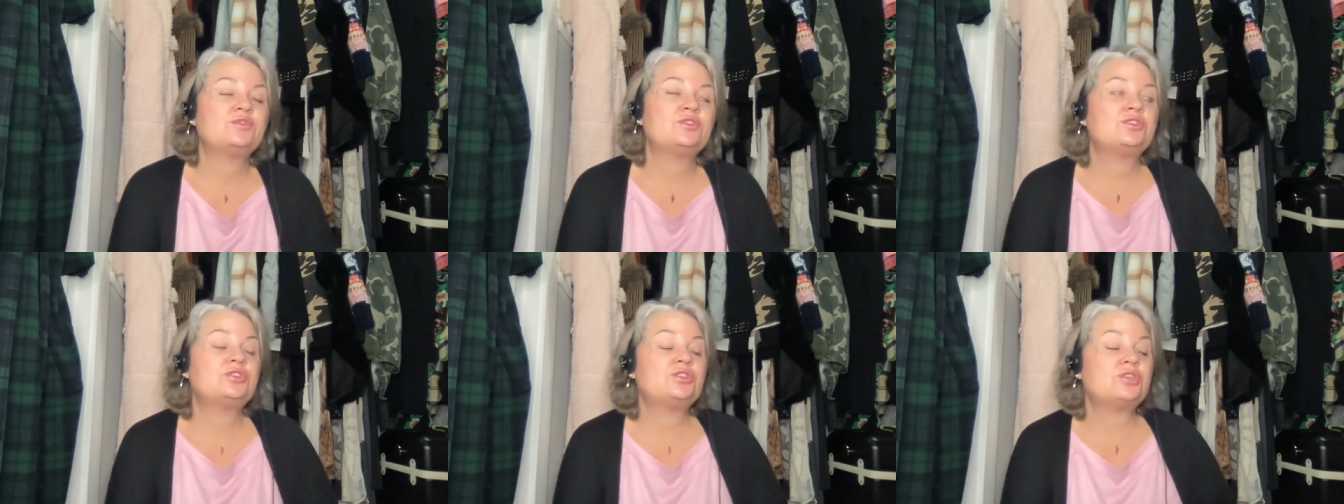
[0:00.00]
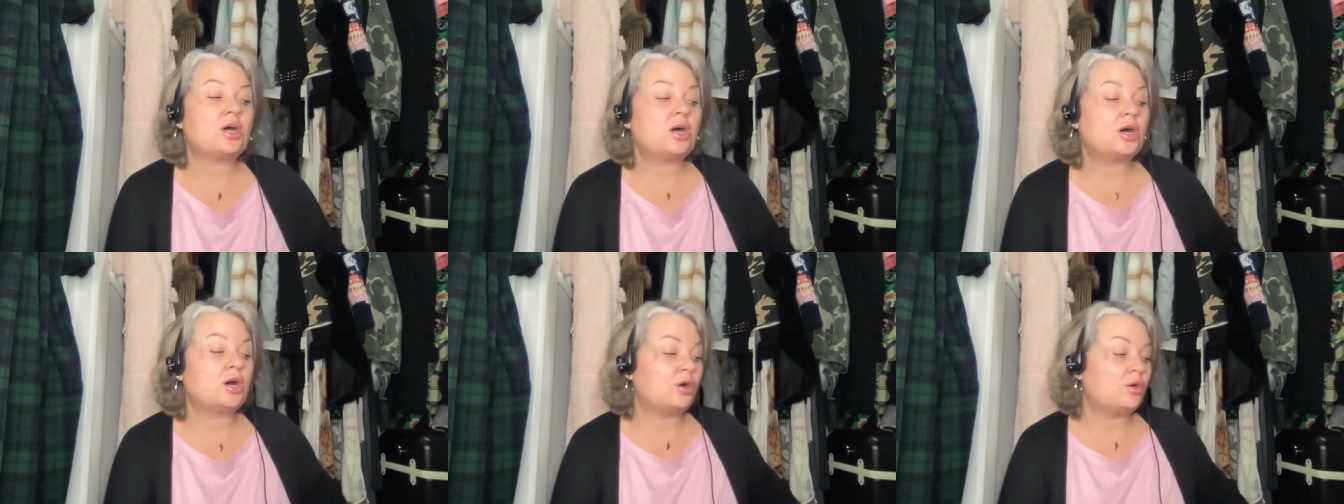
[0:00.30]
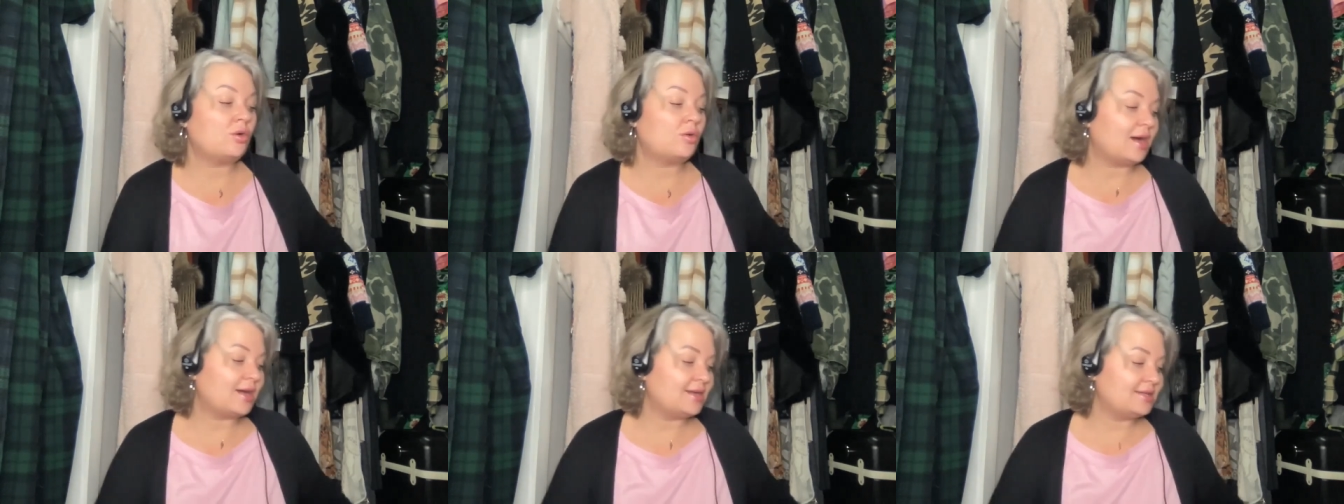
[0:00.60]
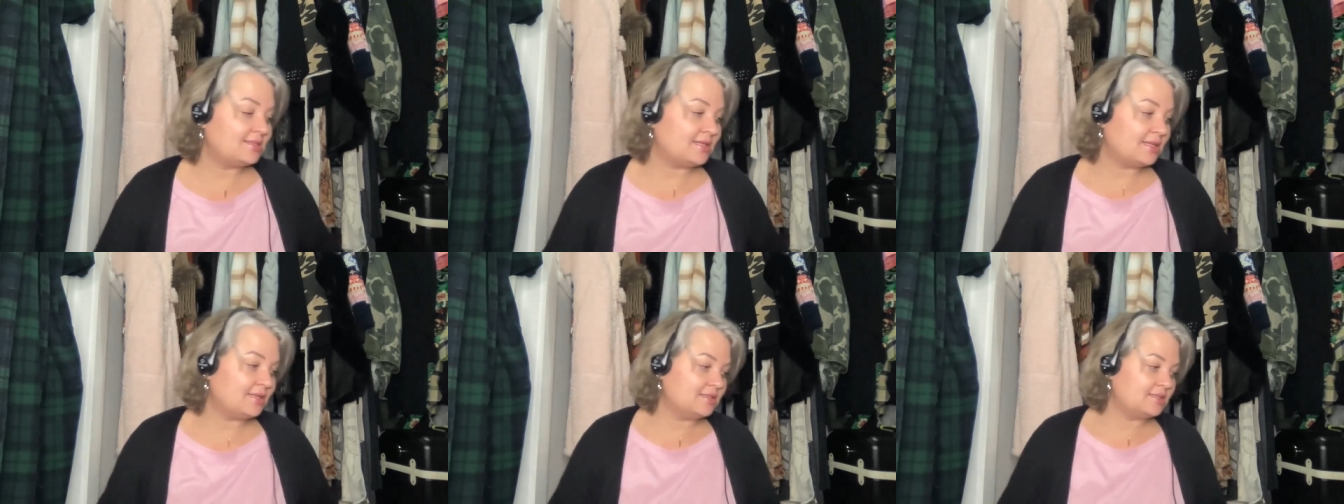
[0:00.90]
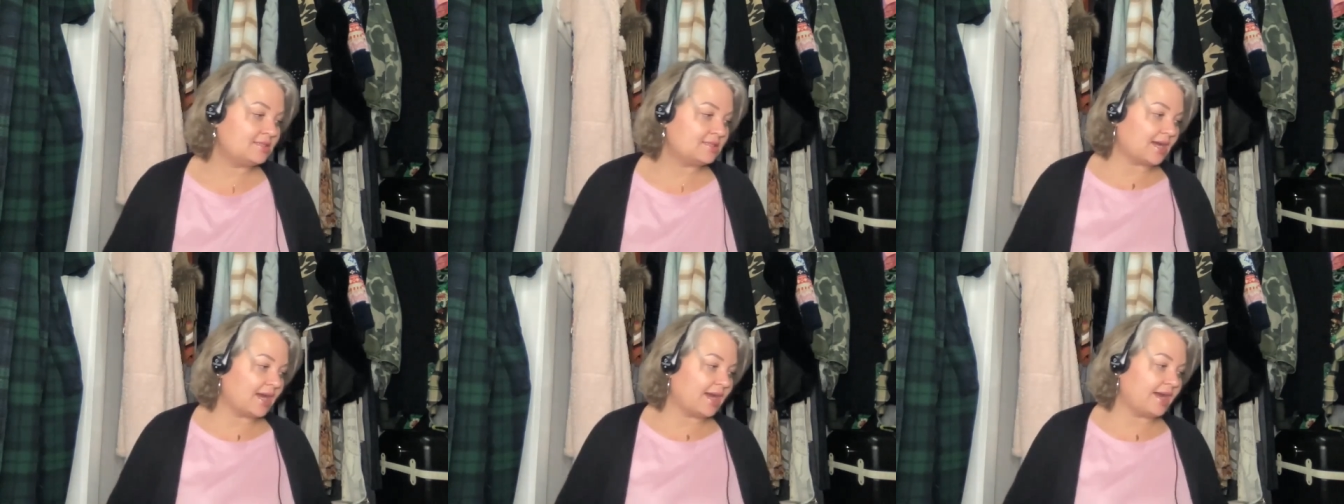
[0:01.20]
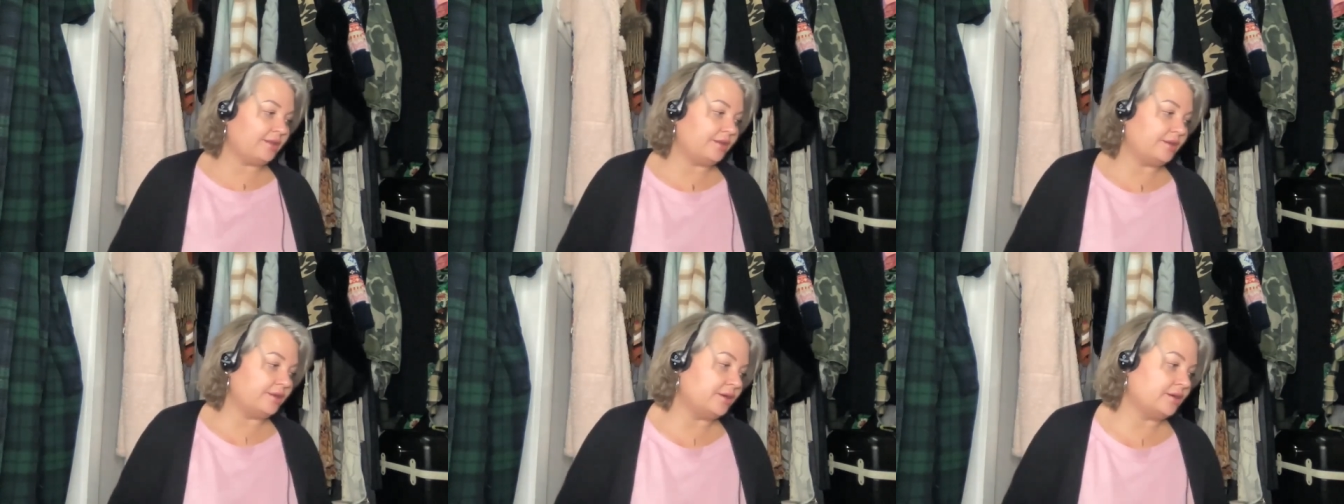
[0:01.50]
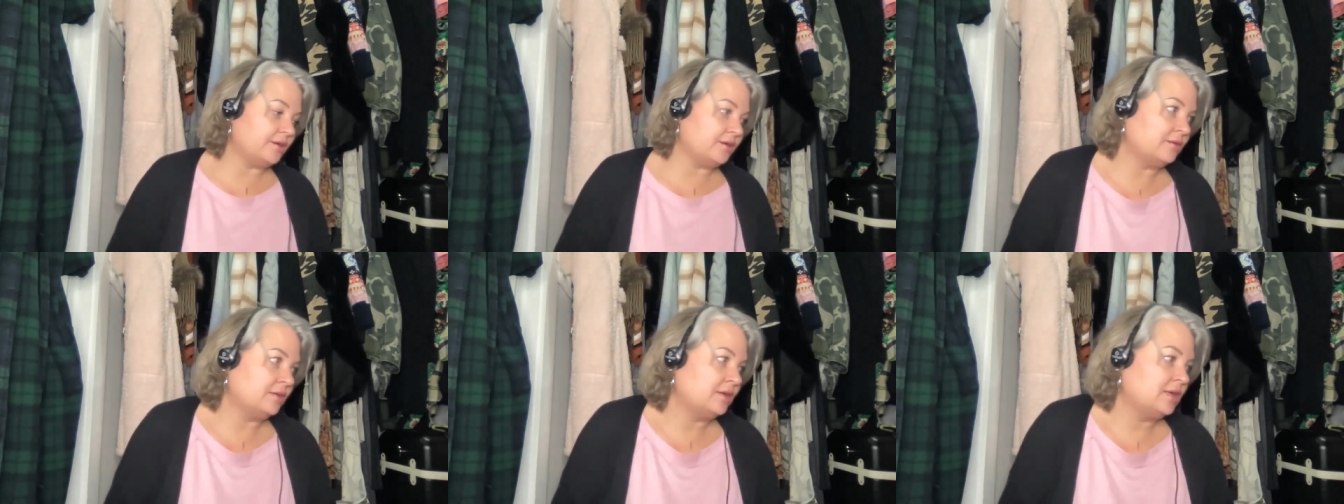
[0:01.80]
So I said to
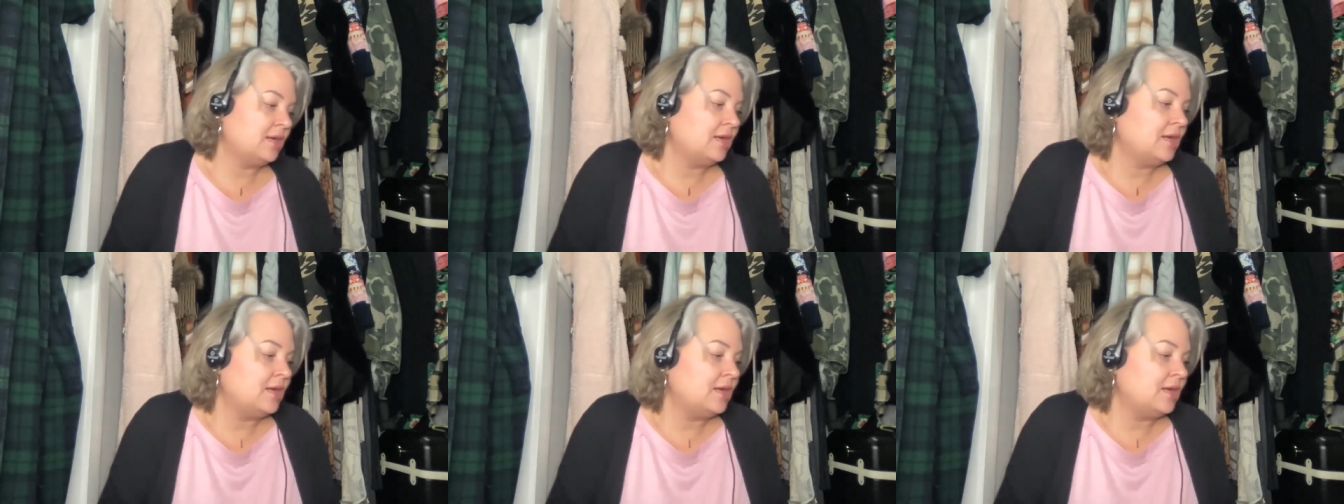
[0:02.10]
Skylar,